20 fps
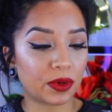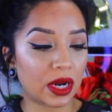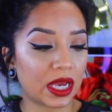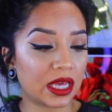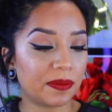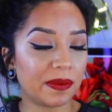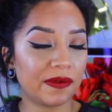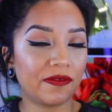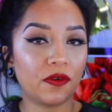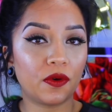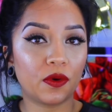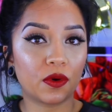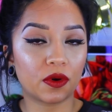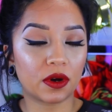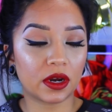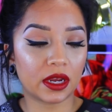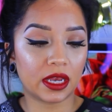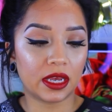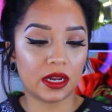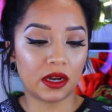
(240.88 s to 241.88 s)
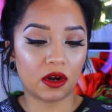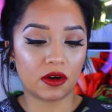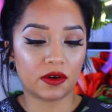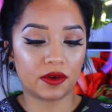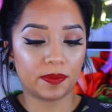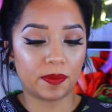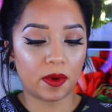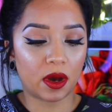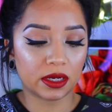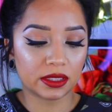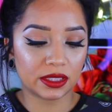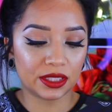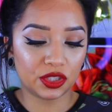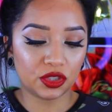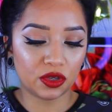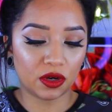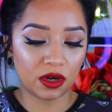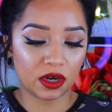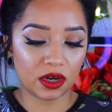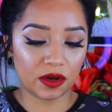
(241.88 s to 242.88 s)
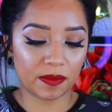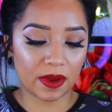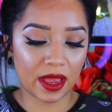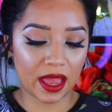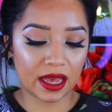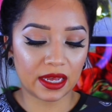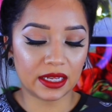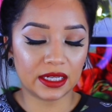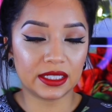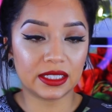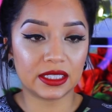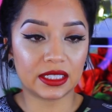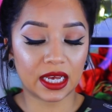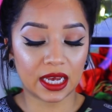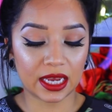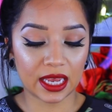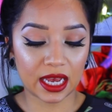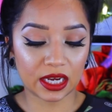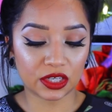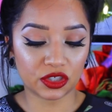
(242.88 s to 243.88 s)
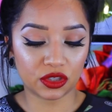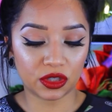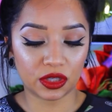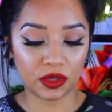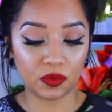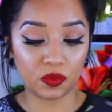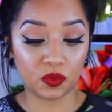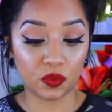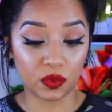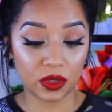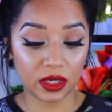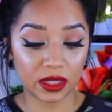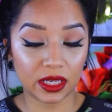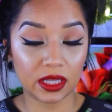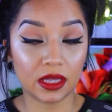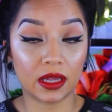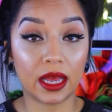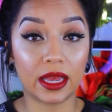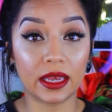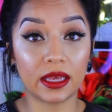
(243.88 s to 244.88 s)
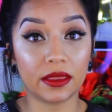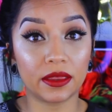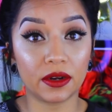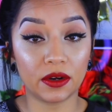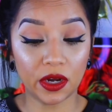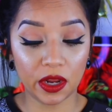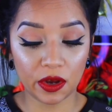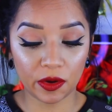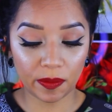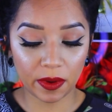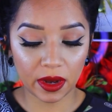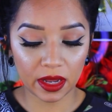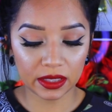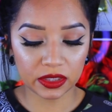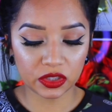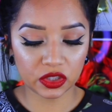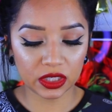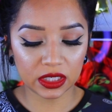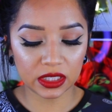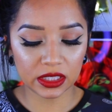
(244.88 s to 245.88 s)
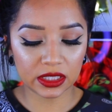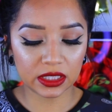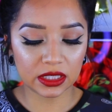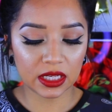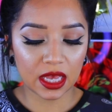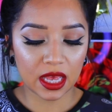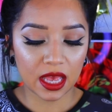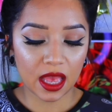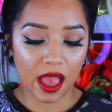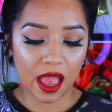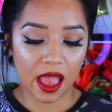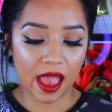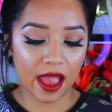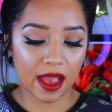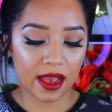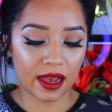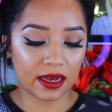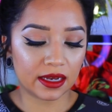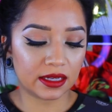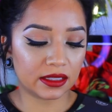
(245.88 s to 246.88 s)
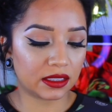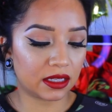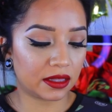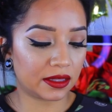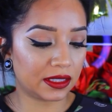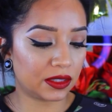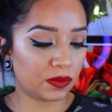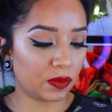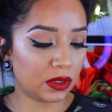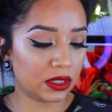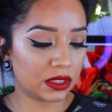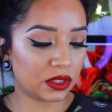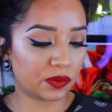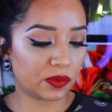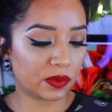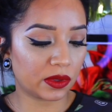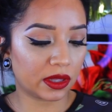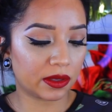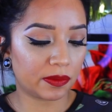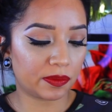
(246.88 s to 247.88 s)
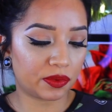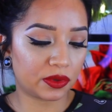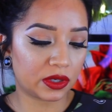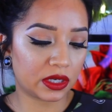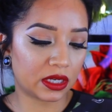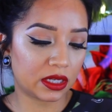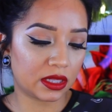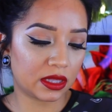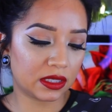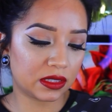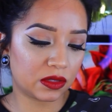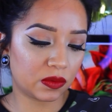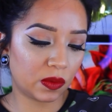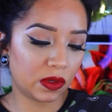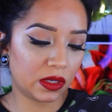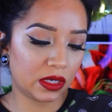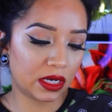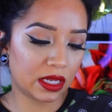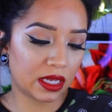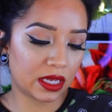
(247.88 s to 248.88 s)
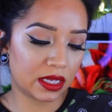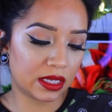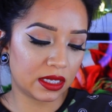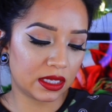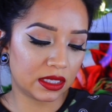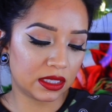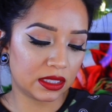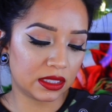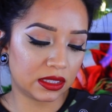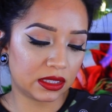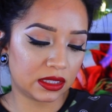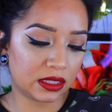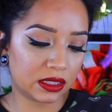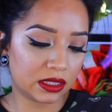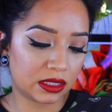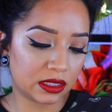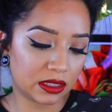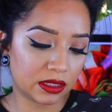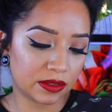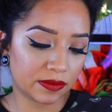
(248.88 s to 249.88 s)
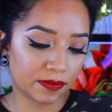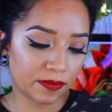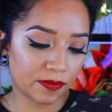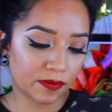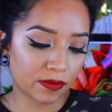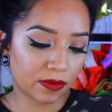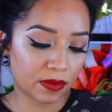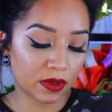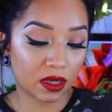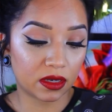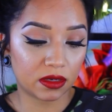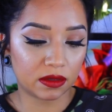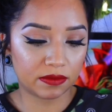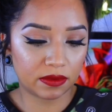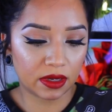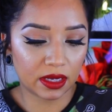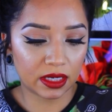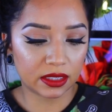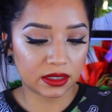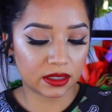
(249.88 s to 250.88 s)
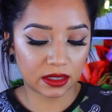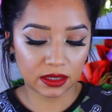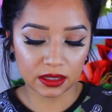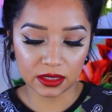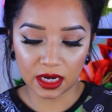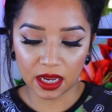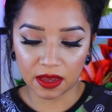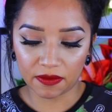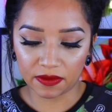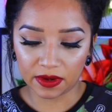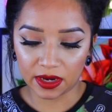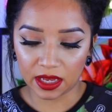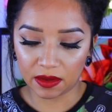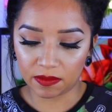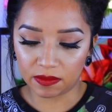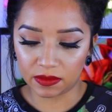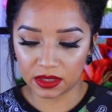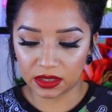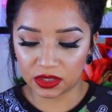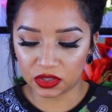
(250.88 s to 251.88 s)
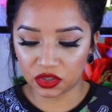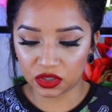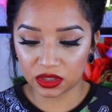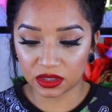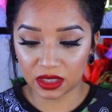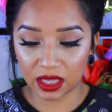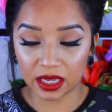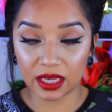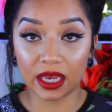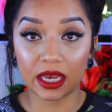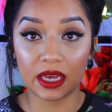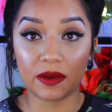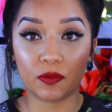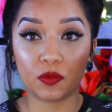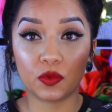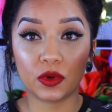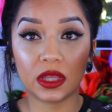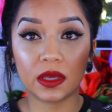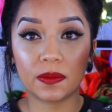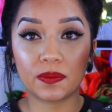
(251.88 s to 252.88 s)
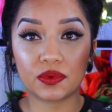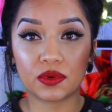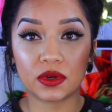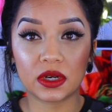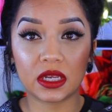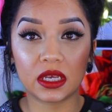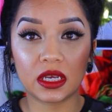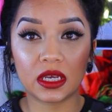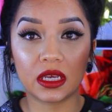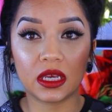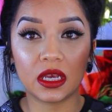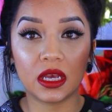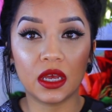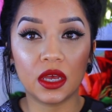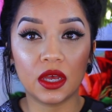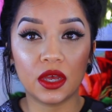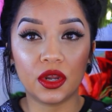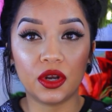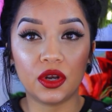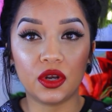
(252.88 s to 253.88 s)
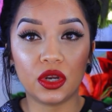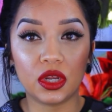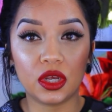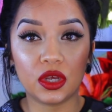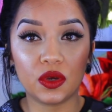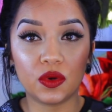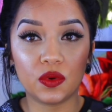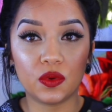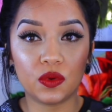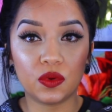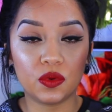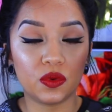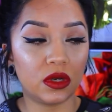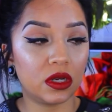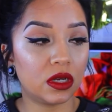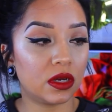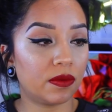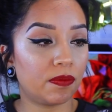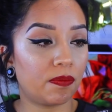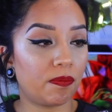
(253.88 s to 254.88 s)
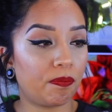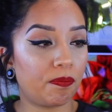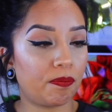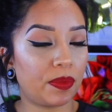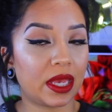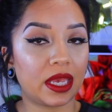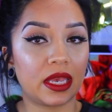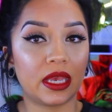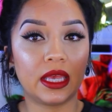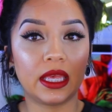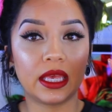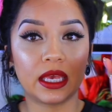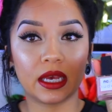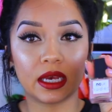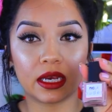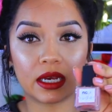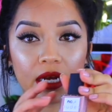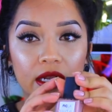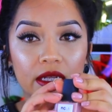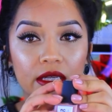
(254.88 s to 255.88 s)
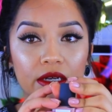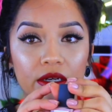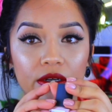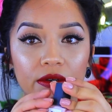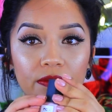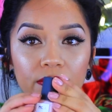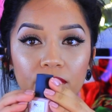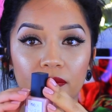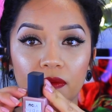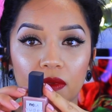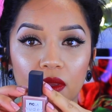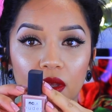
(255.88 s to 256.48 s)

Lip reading: brand before in our BoxyCharm, and I actually really like their nail polishes. And this one is really pretty. This one is, oh, I guess it doesn't have a name. It's just like a really pretty nude pink color,